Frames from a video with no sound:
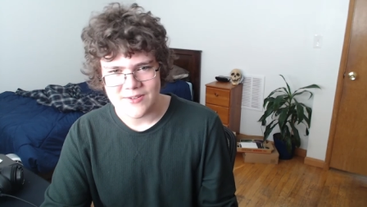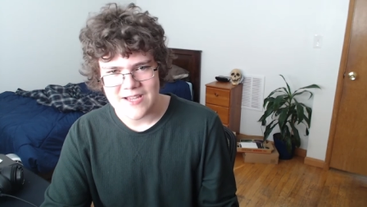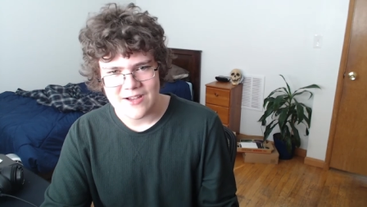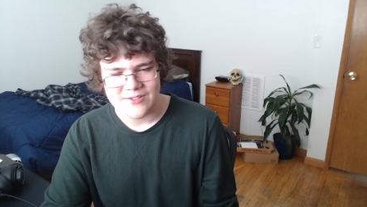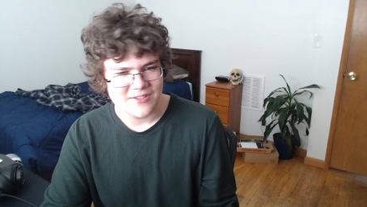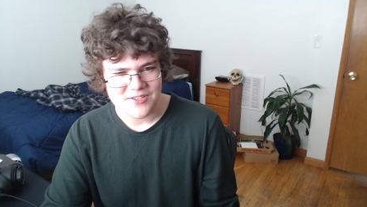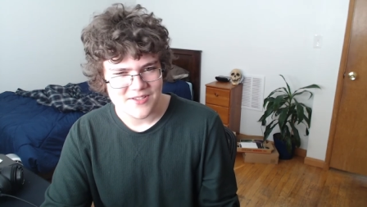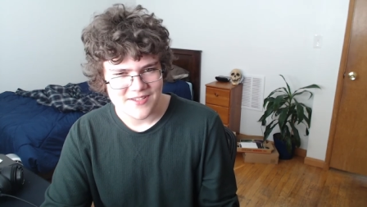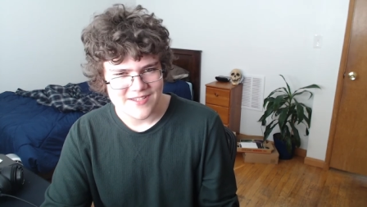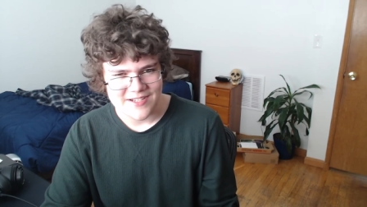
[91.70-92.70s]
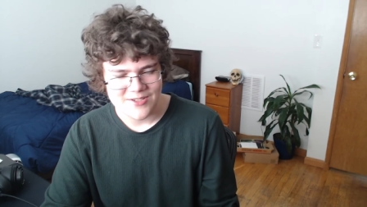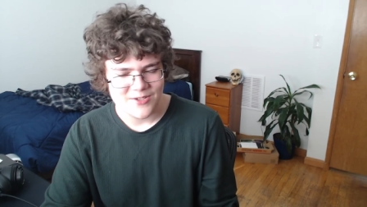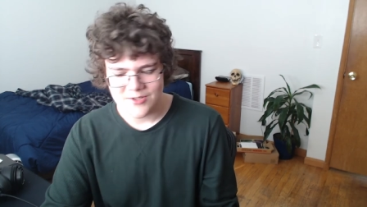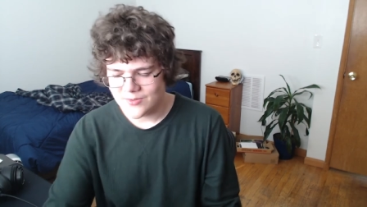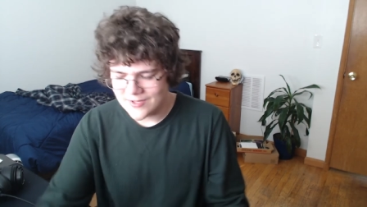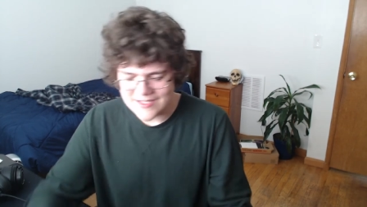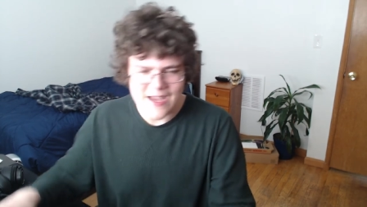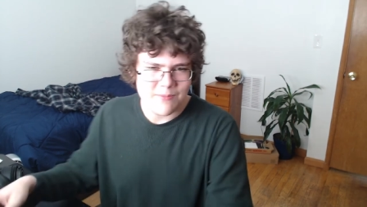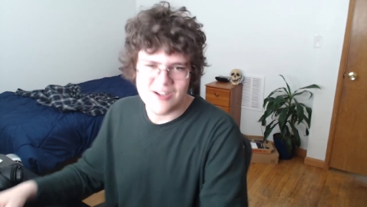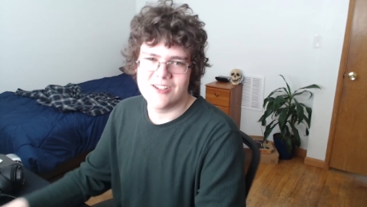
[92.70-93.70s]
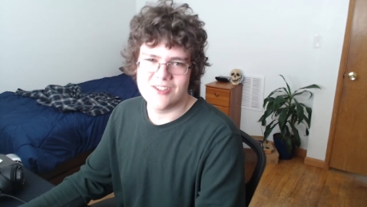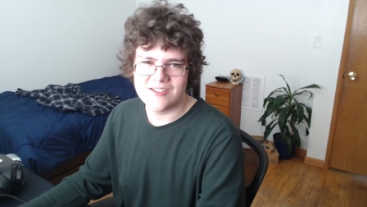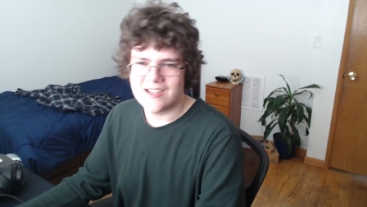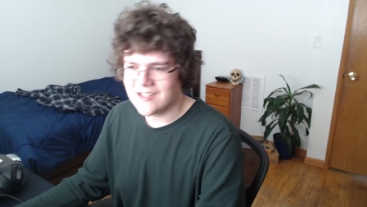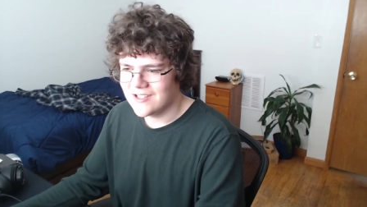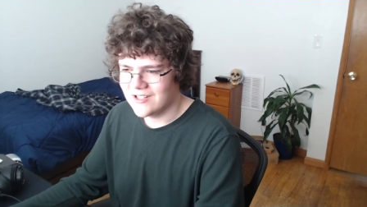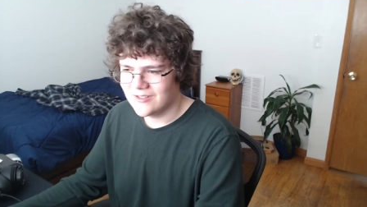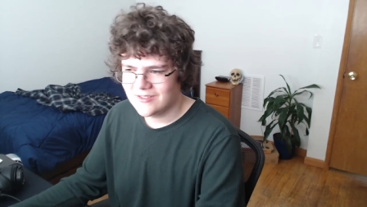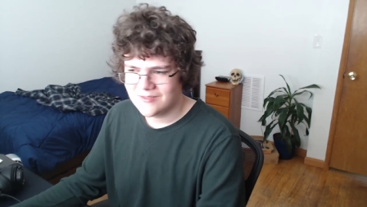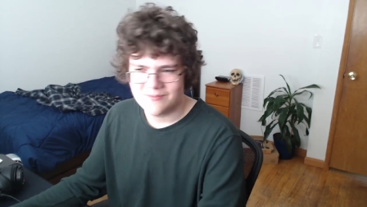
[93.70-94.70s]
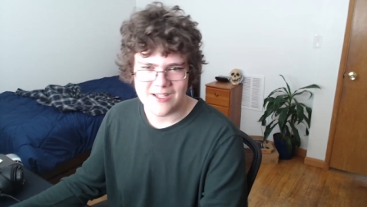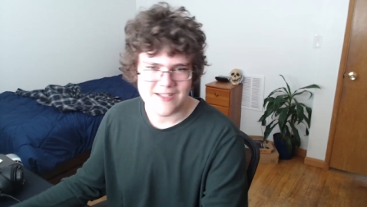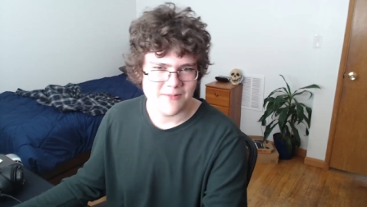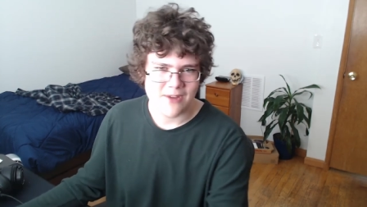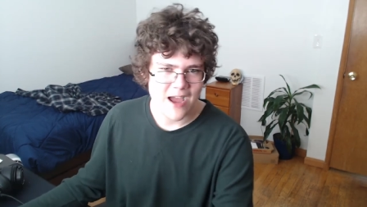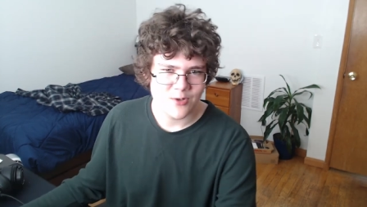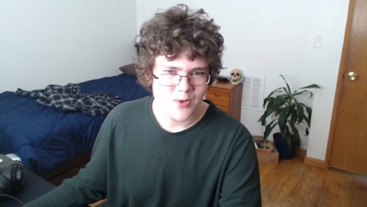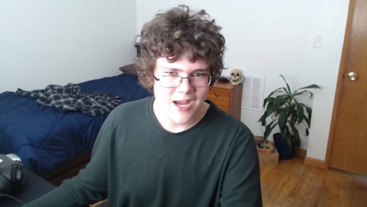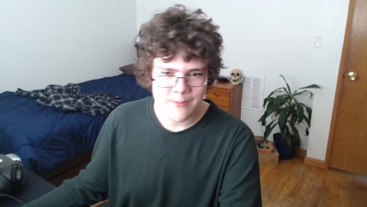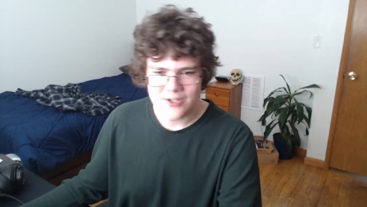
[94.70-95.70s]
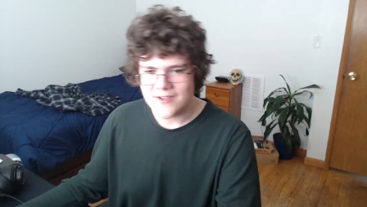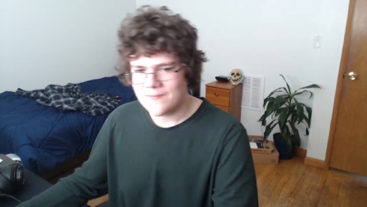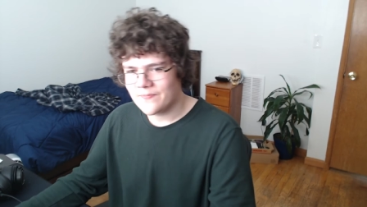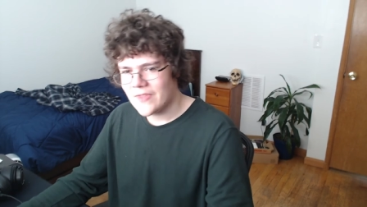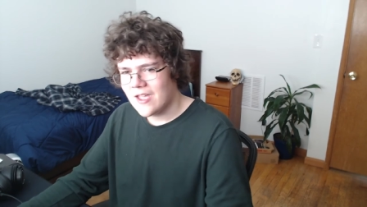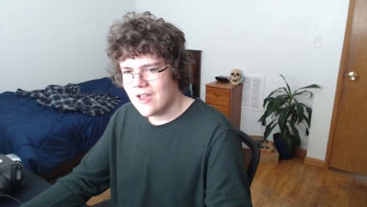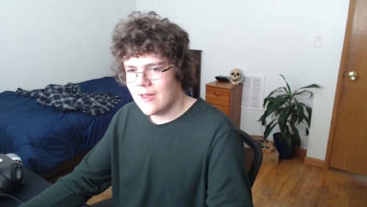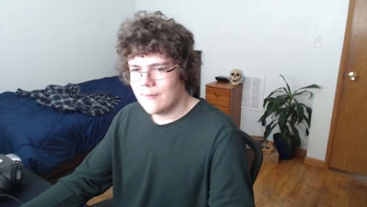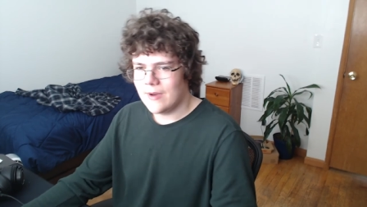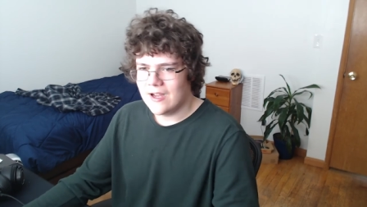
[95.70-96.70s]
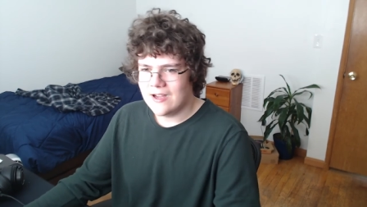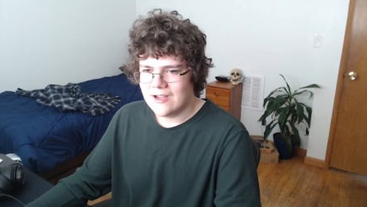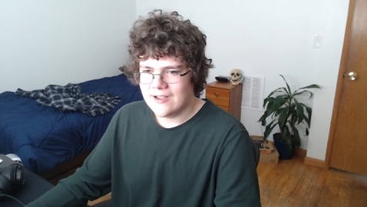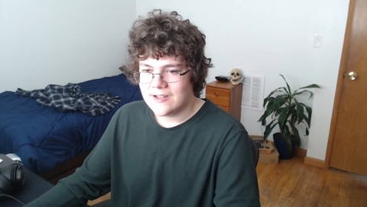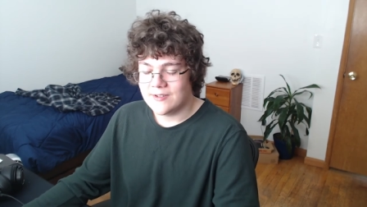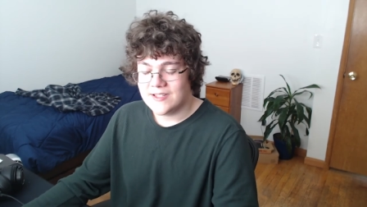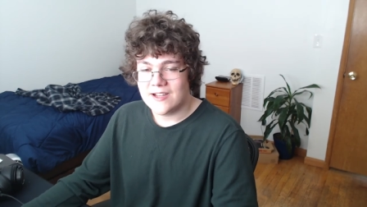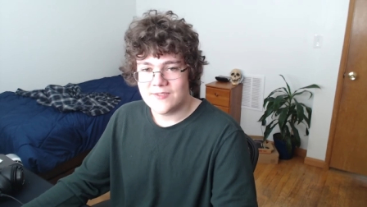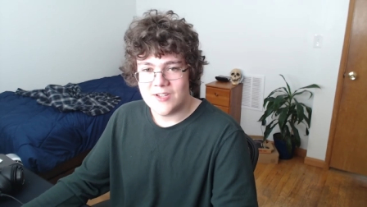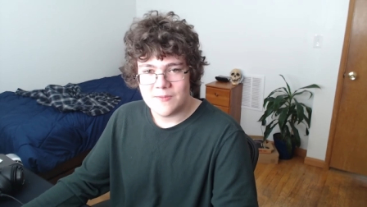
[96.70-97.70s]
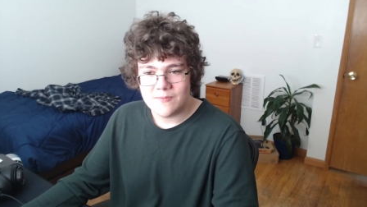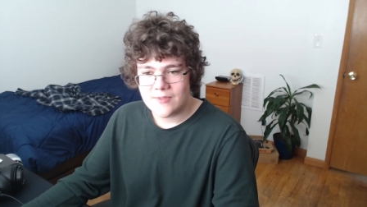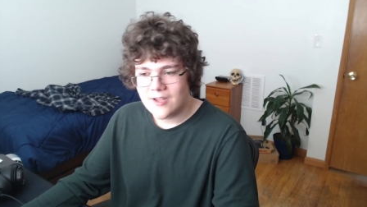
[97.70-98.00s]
sound and just listening to YouTube. Because at that point, you're just like you know playing some casual game or something. But uh, anyways, yeah, it's fun.